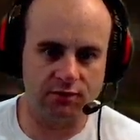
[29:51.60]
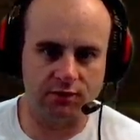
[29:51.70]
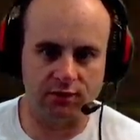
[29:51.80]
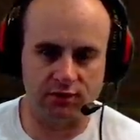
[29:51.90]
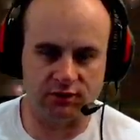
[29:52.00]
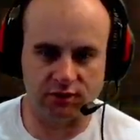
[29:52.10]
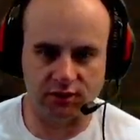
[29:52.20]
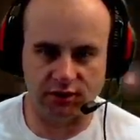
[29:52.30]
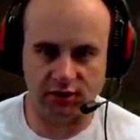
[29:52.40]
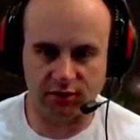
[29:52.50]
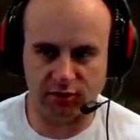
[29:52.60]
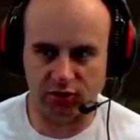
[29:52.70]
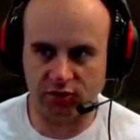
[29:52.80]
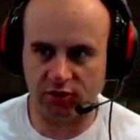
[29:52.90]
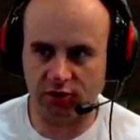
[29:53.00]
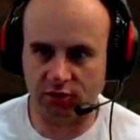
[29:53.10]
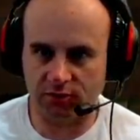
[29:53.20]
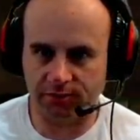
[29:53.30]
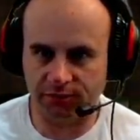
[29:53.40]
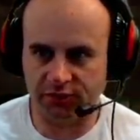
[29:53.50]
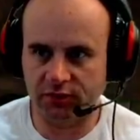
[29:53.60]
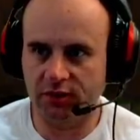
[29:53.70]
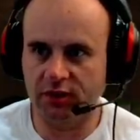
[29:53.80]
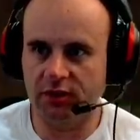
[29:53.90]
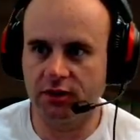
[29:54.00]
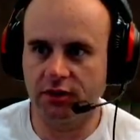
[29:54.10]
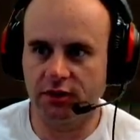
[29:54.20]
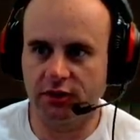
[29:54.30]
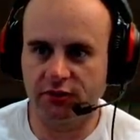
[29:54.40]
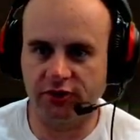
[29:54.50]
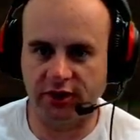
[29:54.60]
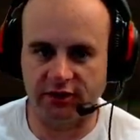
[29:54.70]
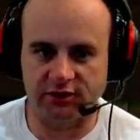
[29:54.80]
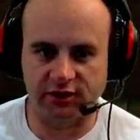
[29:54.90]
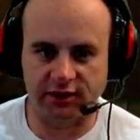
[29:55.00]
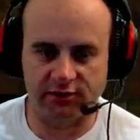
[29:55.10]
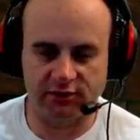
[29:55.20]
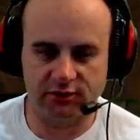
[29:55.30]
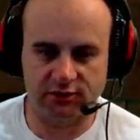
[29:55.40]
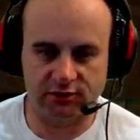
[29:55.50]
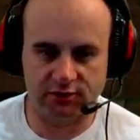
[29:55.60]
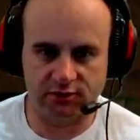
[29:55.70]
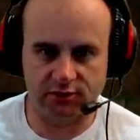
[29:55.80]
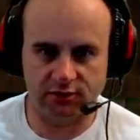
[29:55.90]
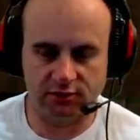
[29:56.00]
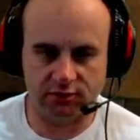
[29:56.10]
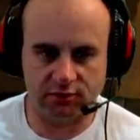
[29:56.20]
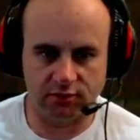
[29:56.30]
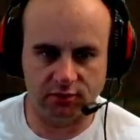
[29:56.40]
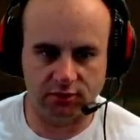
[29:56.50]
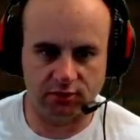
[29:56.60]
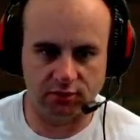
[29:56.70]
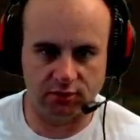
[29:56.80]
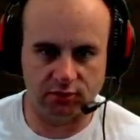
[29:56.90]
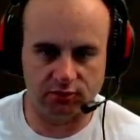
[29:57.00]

And he's already hitting me really hard. You're fine, Skylus. Oh.